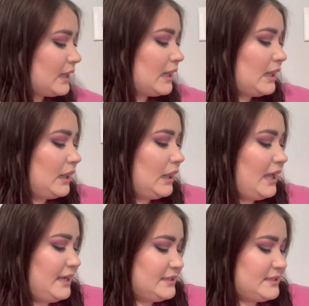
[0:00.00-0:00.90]

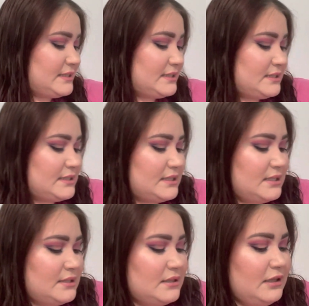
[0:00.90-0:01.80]
Glace,
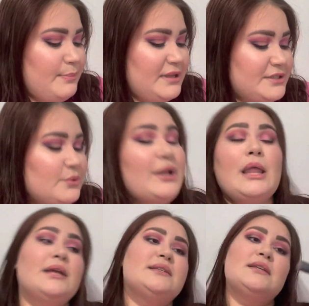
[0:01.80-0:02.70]
the lip pencil in
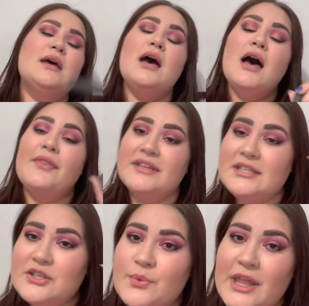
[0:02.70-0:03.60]
Glace. This
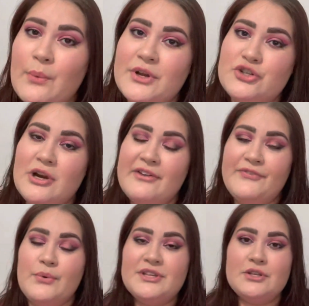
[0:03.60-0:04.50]
is the one that I want to try to
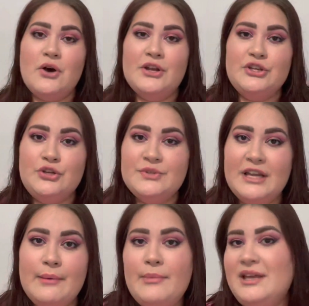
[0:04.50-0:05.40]
focus on using
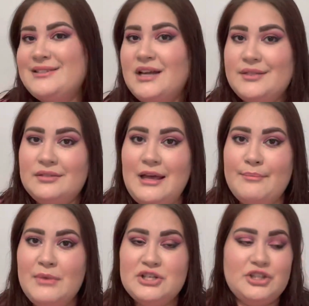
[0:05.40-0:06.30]
up. It's not
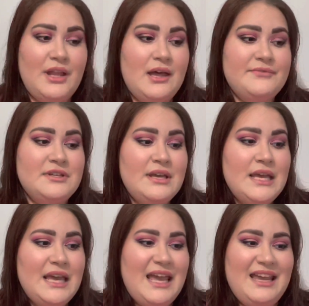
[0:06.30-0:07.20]
that much left,
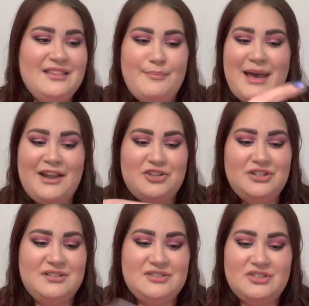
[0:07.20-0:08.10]
and the
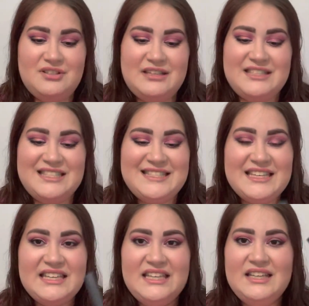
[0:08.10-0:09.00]
packaging is just like
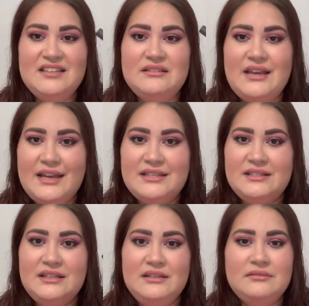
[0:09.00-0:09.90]
sticky and
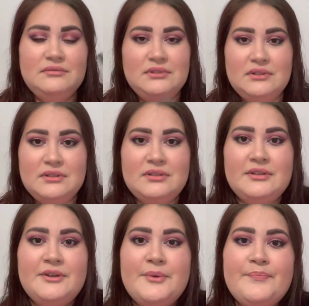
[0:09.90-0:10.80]
nasty. Ugh.
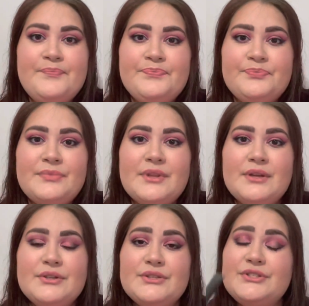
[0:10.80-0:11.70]

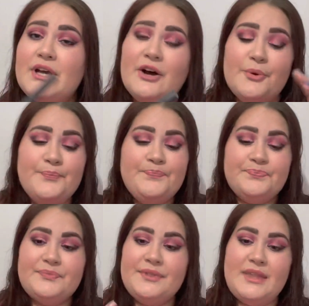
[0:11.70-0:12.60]
So
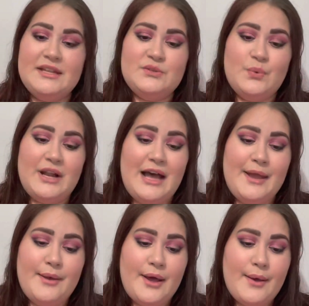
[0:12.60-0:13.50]
that's what
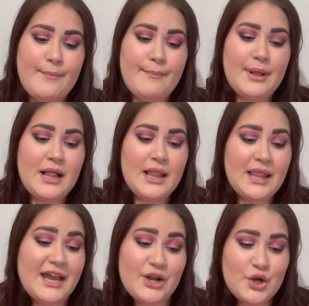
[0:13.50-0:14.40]
I
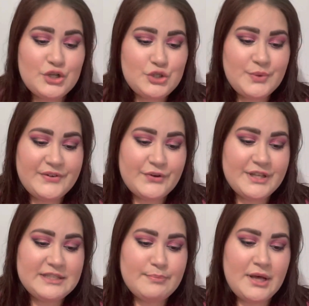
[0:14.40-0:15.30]
plan on doing for
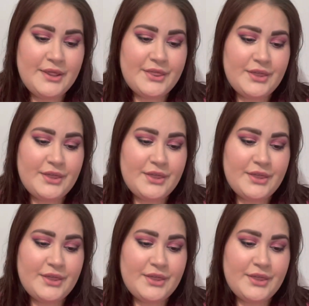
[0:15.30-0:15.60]
this month.